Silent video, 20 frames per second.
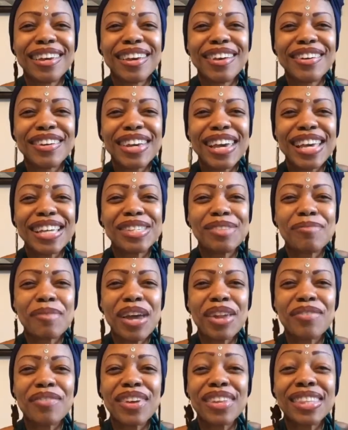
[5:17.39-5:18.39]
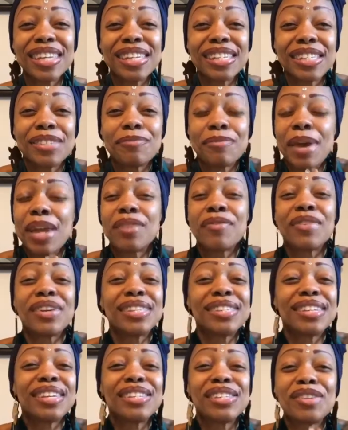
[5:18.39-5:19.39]
Okay, it's a
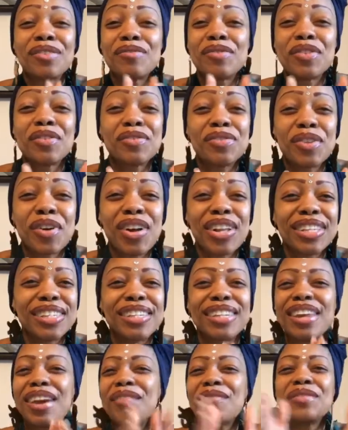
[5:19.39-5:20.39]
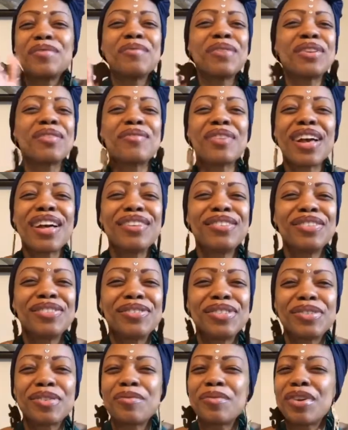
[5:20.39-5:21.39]
manifestation of your thoughts and everyone around you.
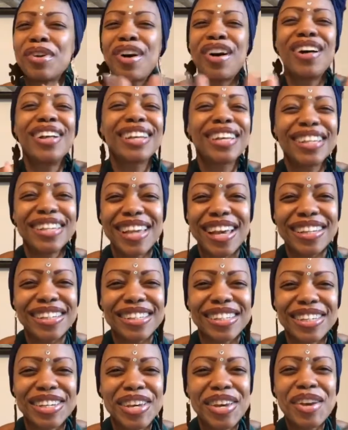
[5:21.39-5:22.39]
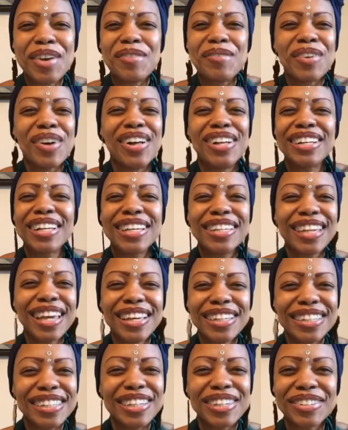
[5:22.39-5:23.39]
So we're all connected. We're all
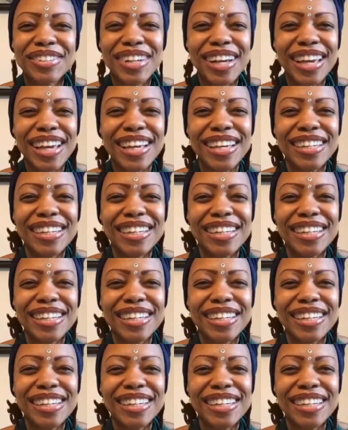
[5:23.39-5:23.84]
connected, right?